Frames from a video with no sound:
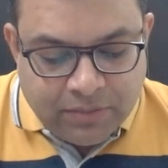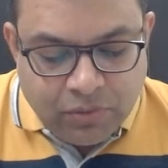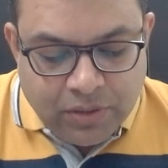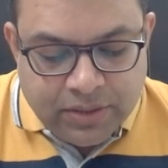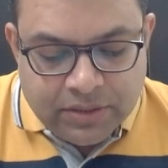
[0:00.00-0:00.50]
and
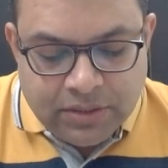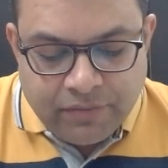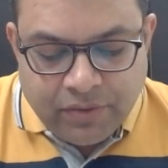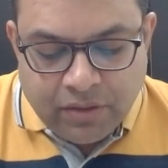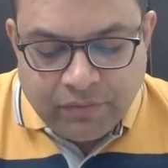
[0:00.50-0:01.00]
bullions in
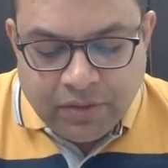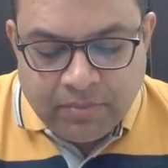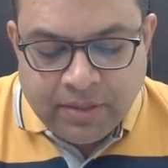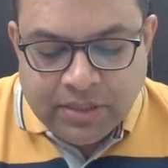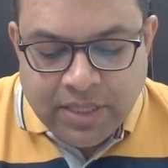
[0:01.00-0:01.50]
front of
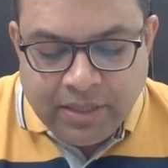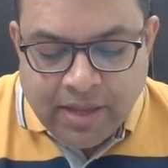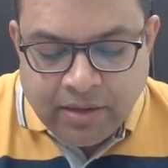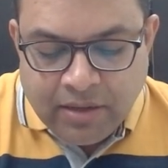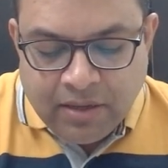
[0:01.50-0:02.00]
him and saying
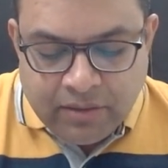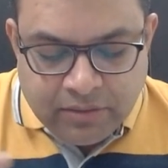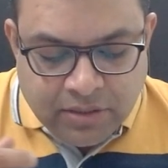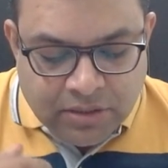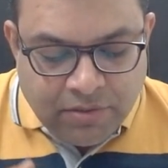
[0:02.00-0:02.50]
that
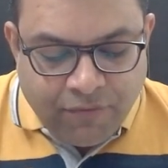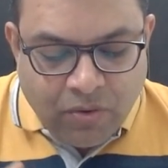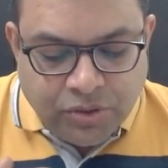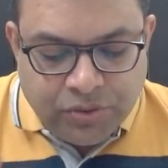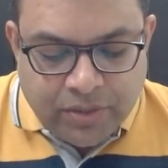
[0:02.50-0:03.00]
this is the
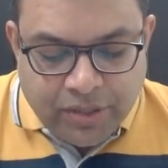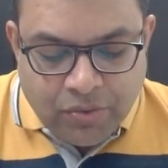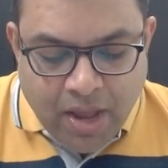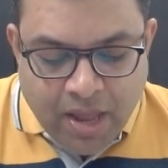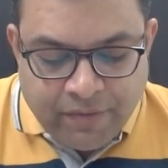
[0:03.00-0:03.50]
fortune that you
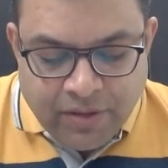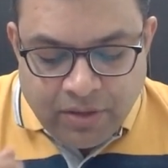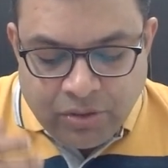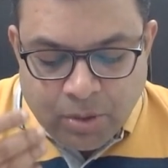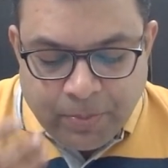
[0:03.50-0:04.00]
have,
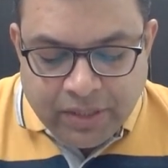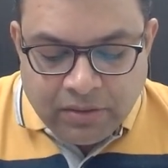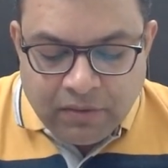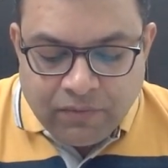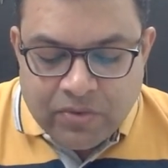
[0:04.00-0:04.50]
your
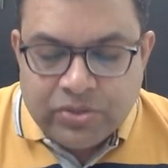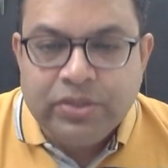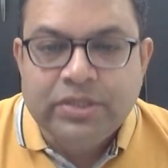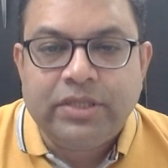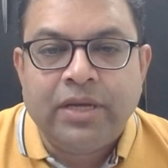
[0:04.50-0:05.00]
paternal
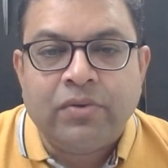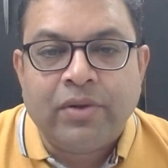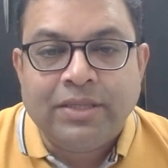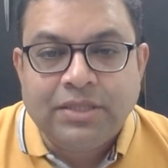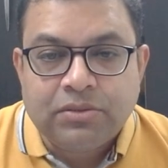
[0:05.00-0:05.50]
fortune is there, your
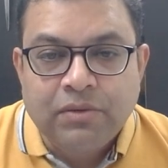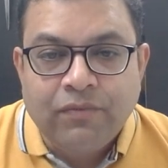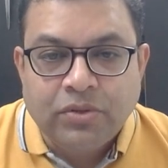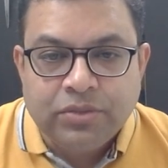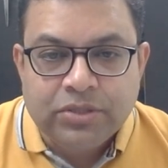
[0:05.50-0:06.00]
ancestral
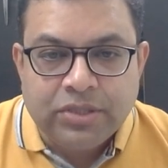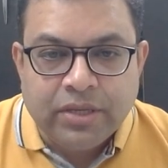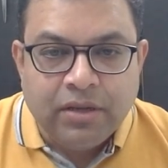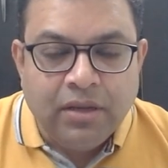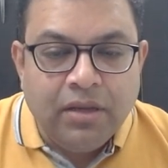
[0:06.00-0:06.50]
fortune is
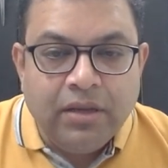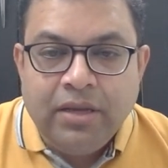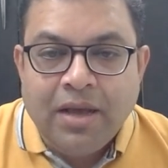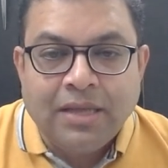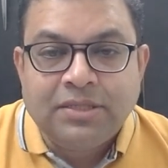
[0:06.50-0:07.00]
there.
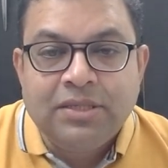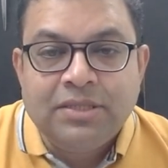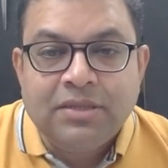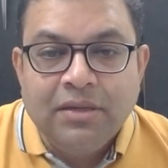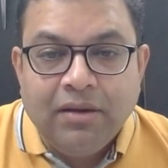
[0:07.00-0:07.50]
He asked
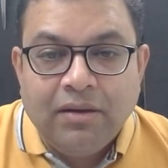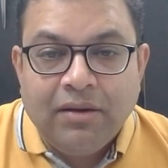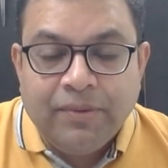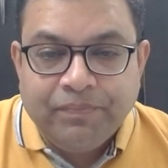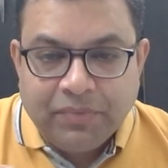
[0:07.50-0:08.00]
his
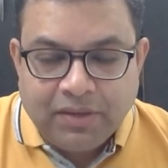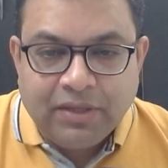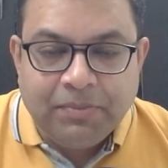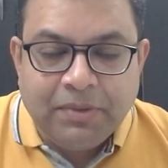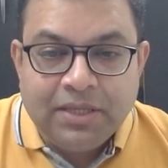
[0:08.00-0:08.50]
um,
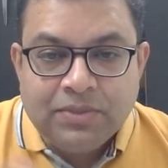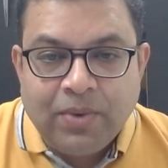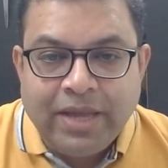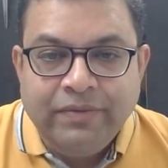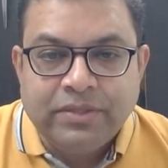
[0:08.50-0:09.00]
Ratapala's
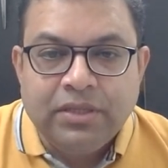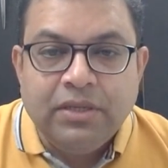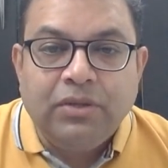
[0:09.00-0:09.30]
wives